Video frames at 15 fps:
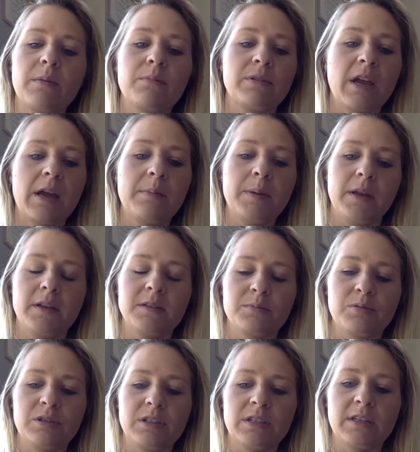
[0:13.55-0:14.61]
diabetes
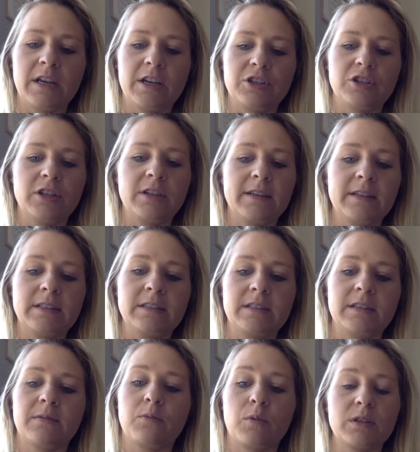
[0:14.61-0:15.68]
presentations
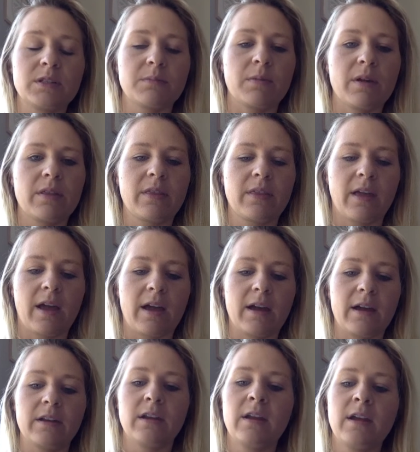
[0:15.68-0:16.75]
once a month
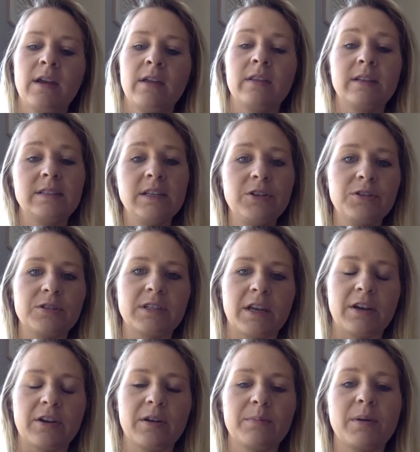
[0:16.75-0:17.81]
at the Senior
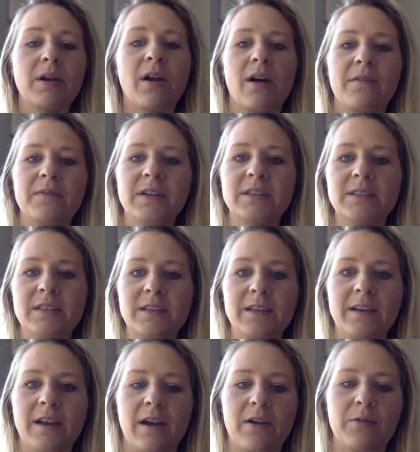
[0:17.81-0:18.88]
Center, but obviously
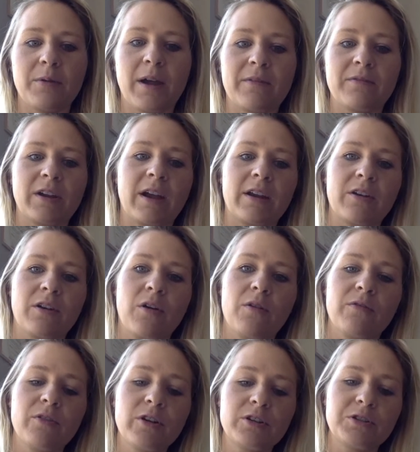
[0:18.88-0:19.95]
now we have to kind of go
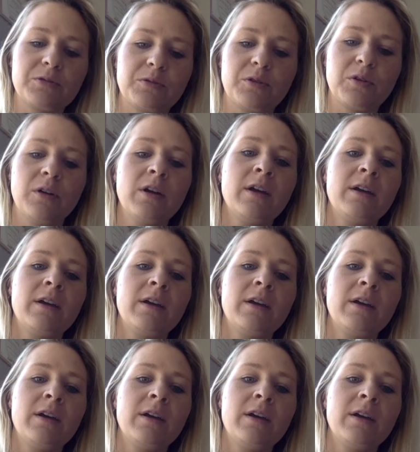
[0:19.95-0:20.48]
virtual